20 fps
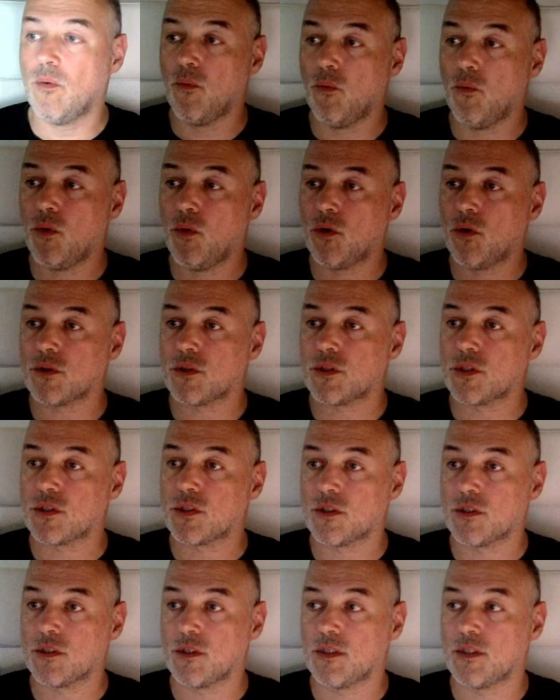
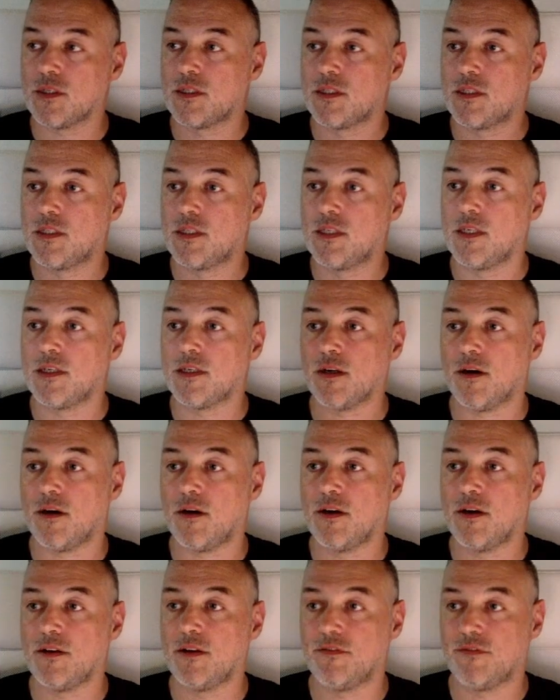what did
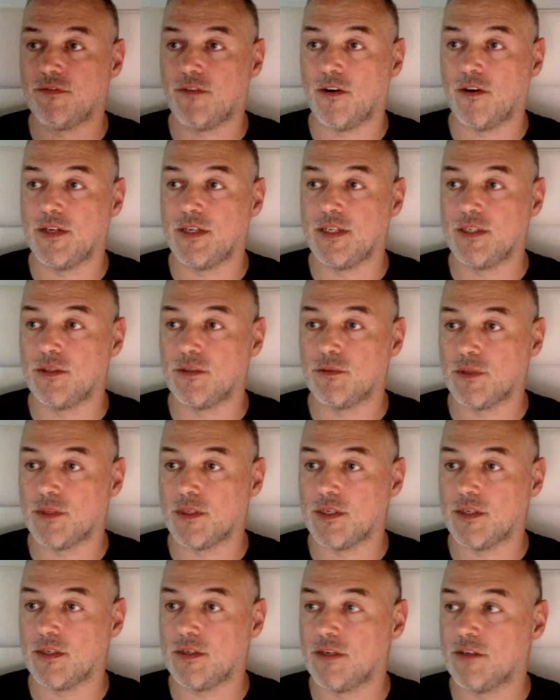I find
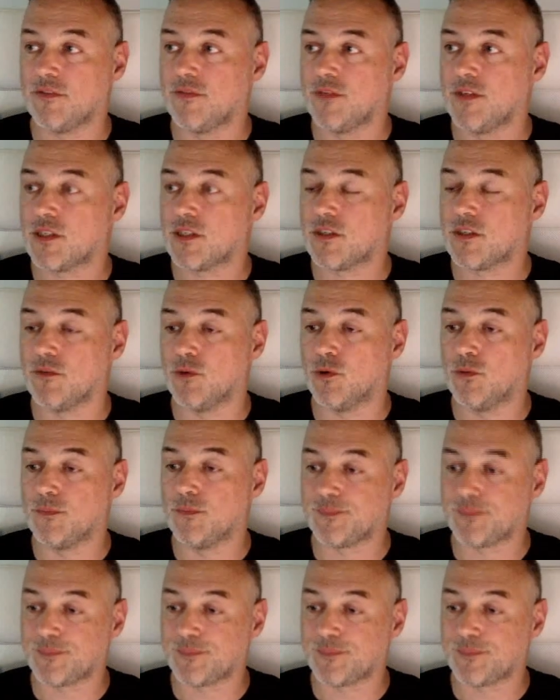with it? Now, first of all,